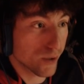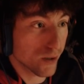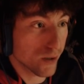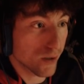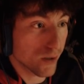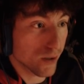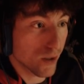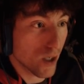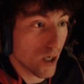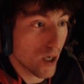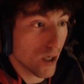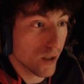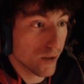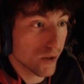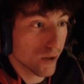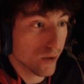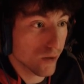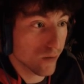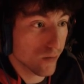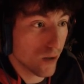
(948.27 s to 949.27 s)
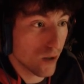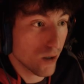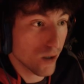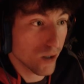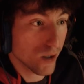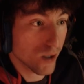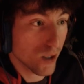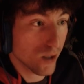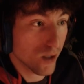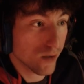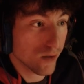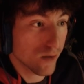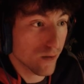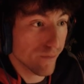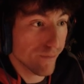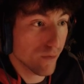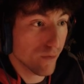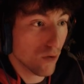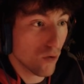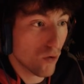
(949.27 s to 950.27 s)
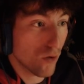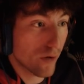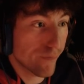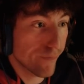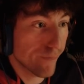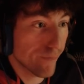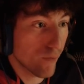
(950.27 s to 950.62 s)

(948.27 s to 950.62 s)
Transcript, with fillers: and I just want to get to floor